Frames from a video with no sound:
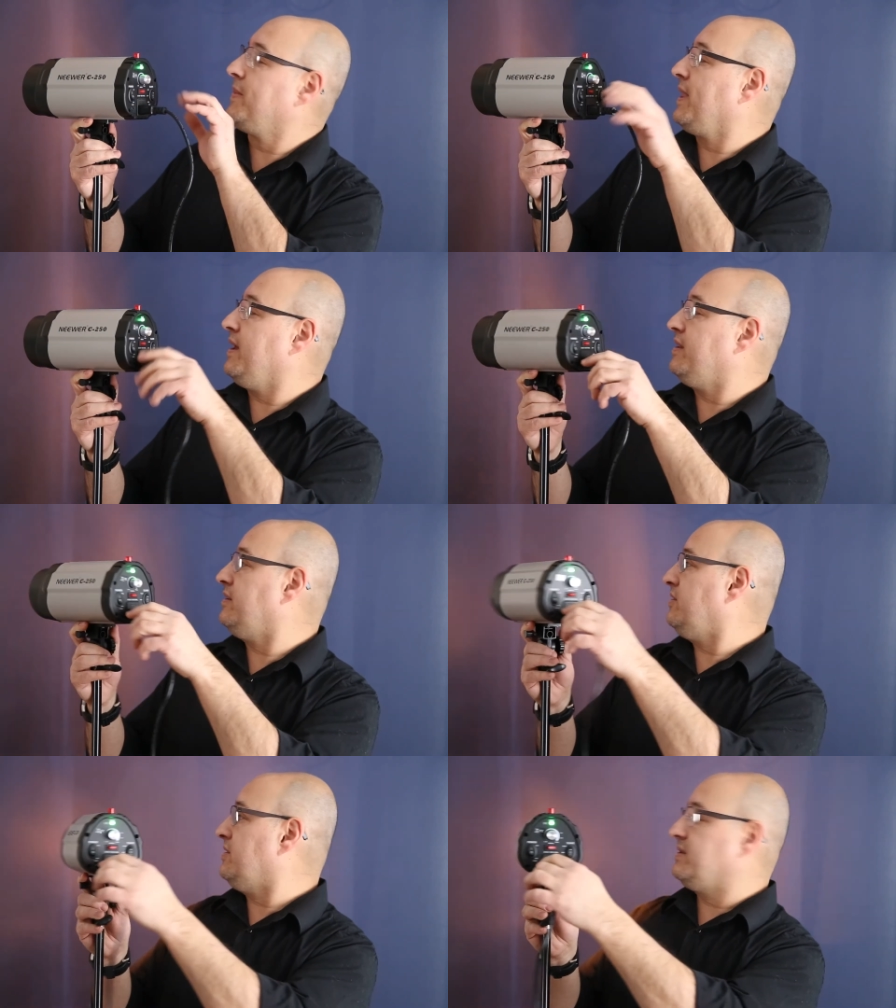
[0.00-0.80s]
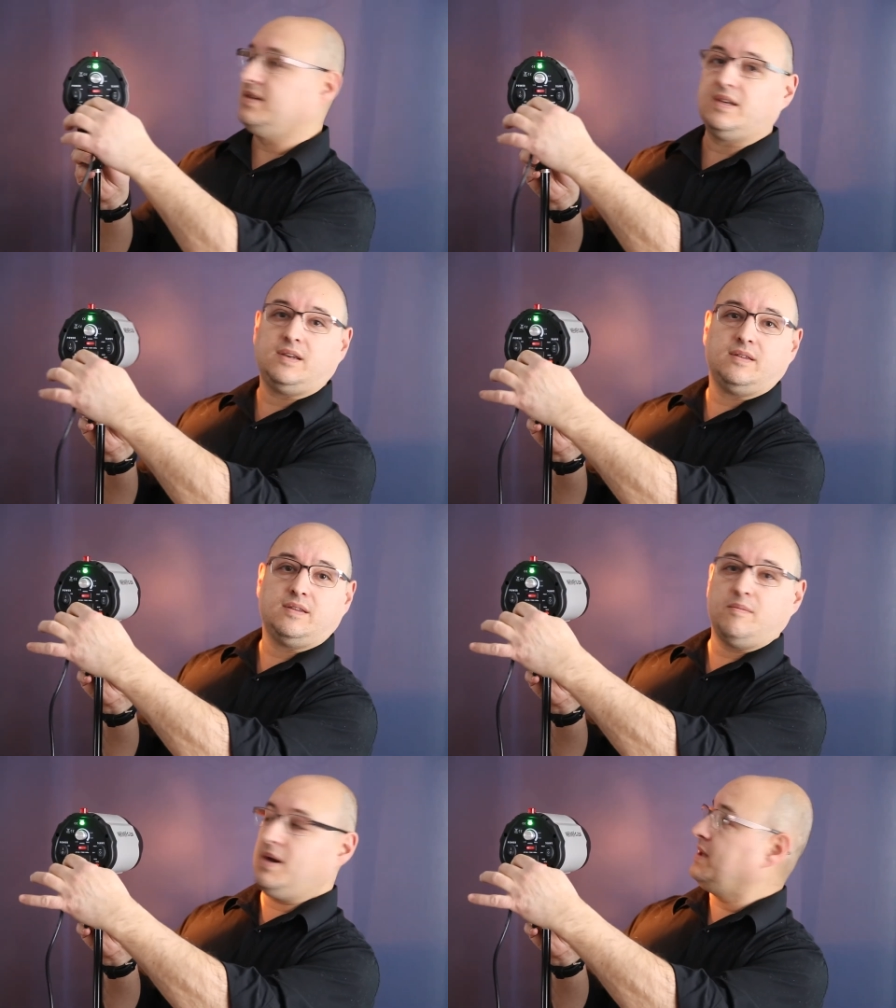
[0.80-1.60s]
and you can see
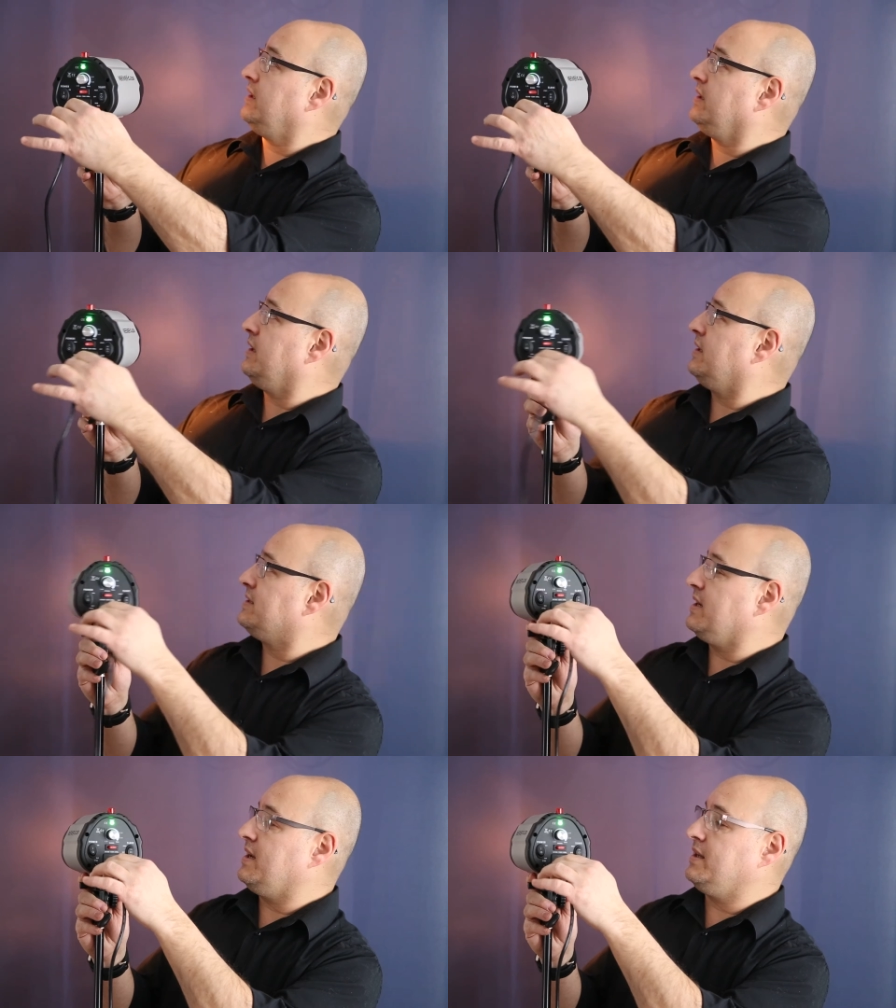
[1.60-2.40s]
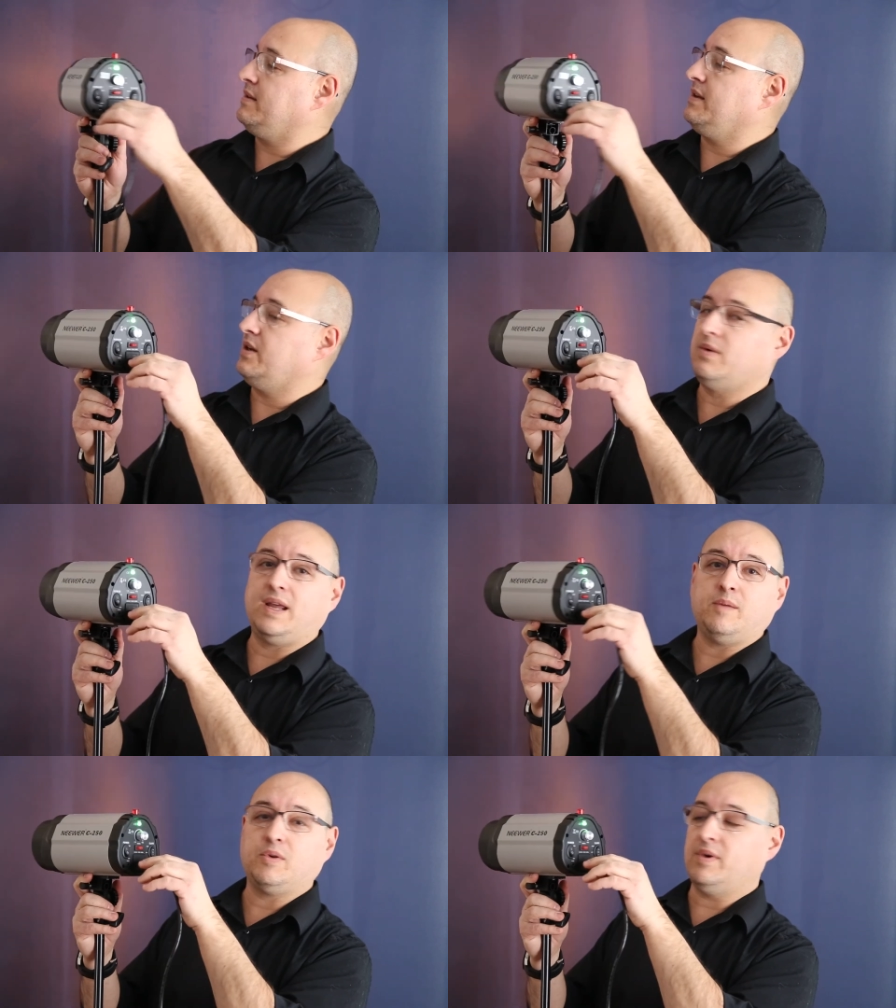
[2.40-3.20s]
the modeling light is on. I don't want to
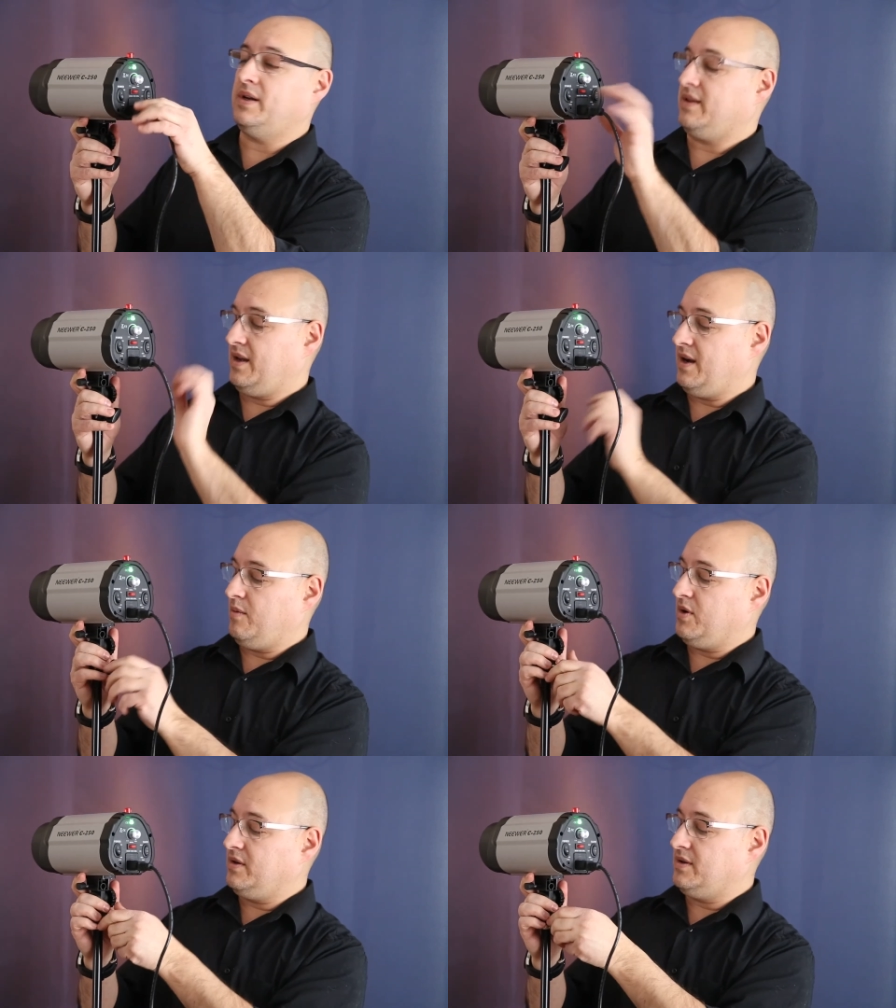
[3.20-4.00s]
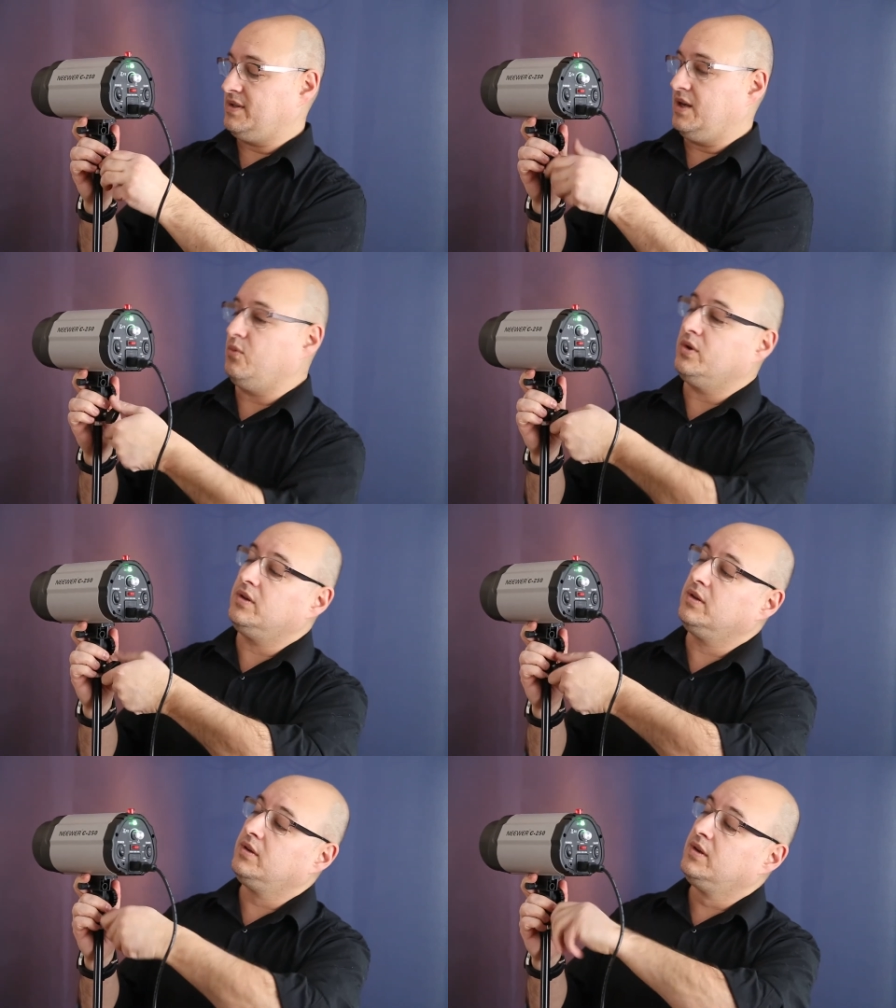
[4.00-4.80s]
aim it right at the camera because that will
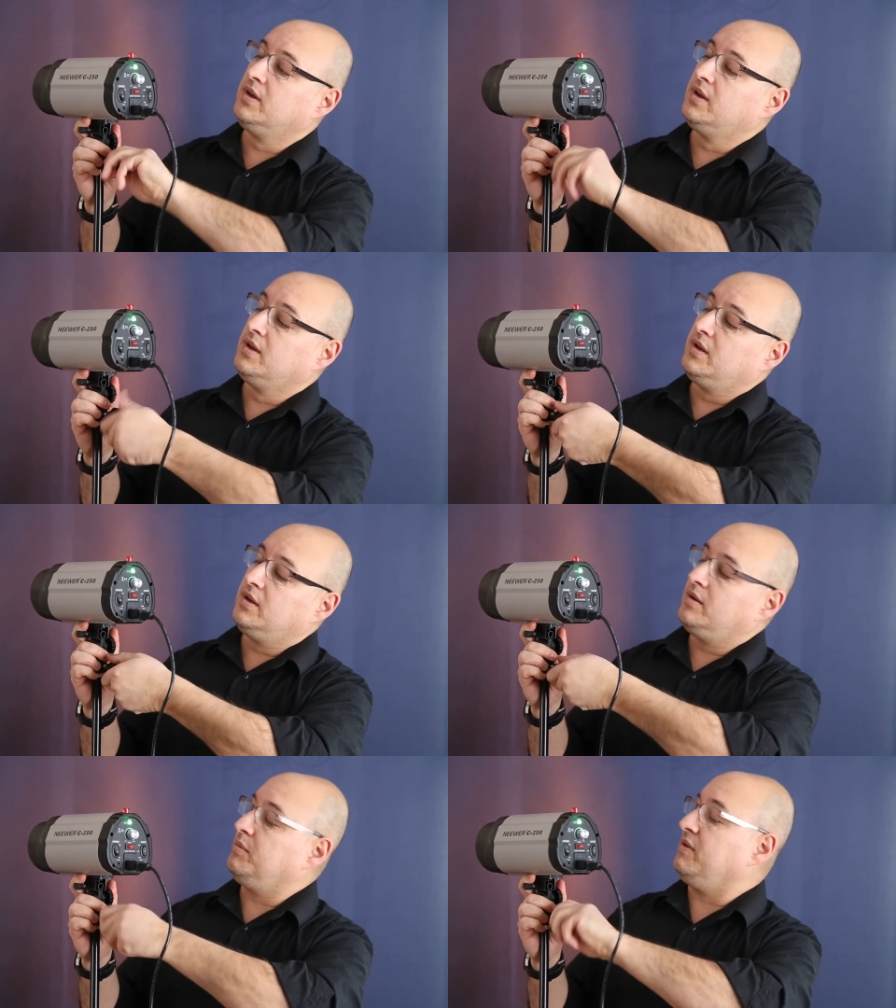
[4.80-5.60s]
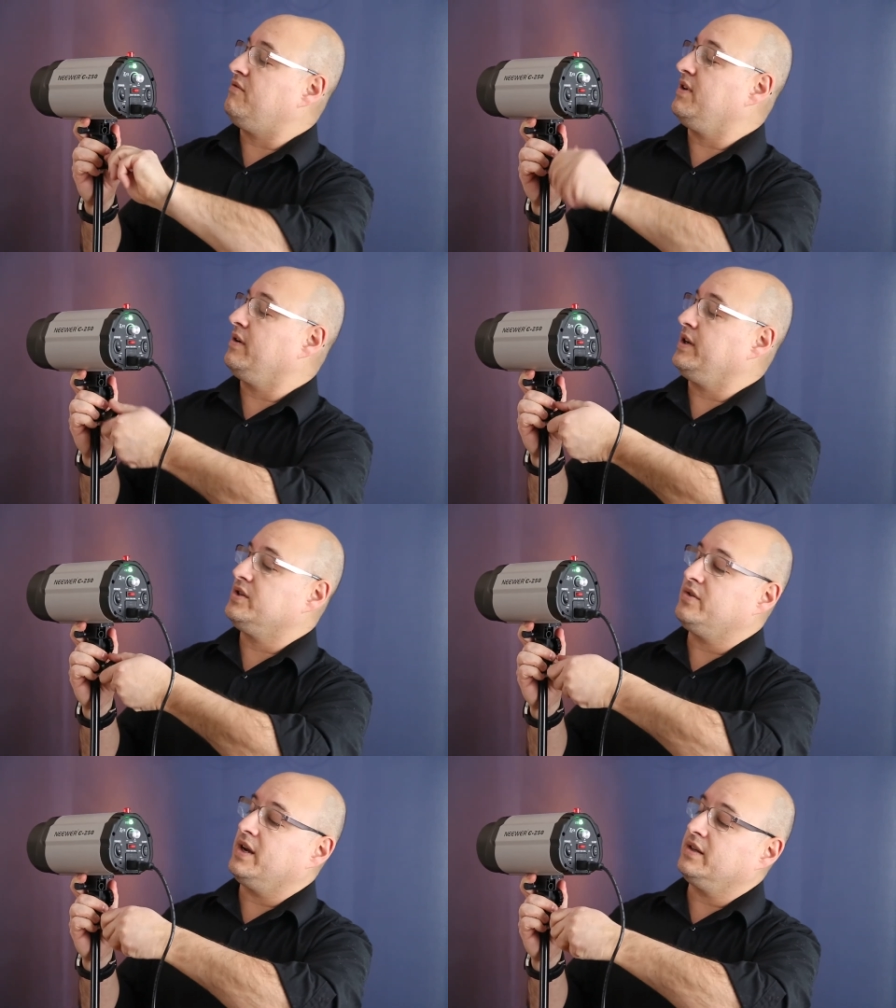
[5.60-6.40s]
be very
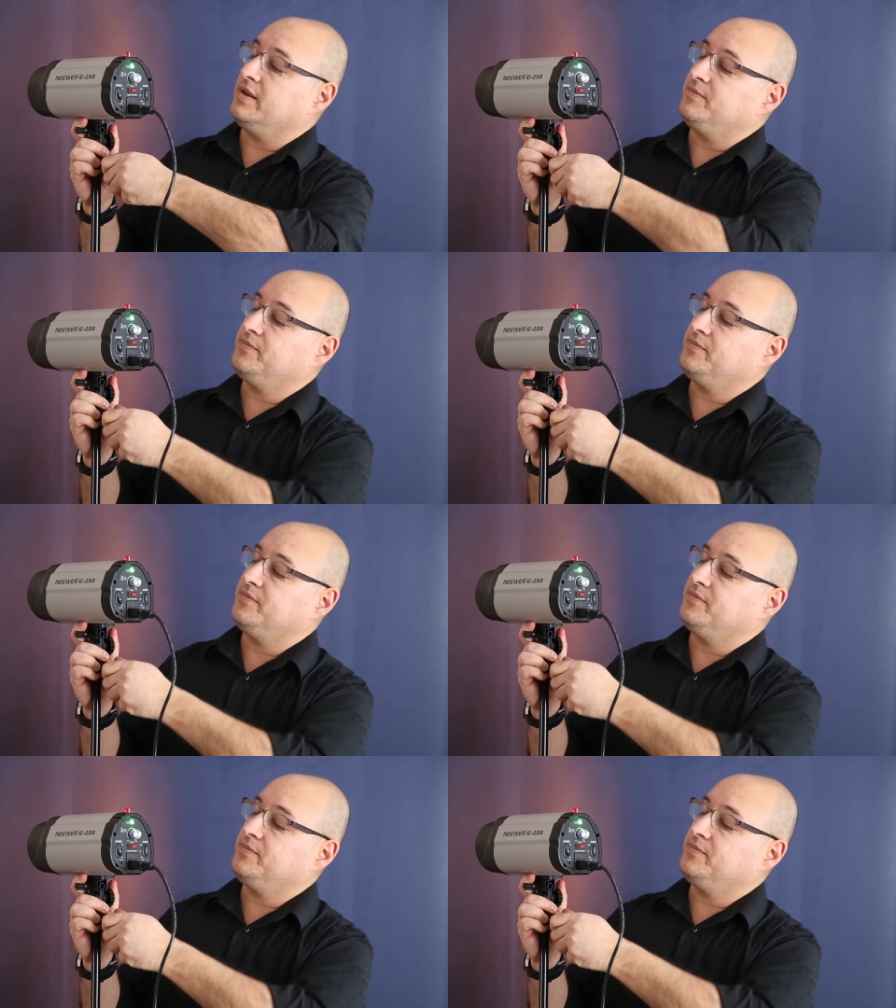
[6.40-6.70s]
distracting.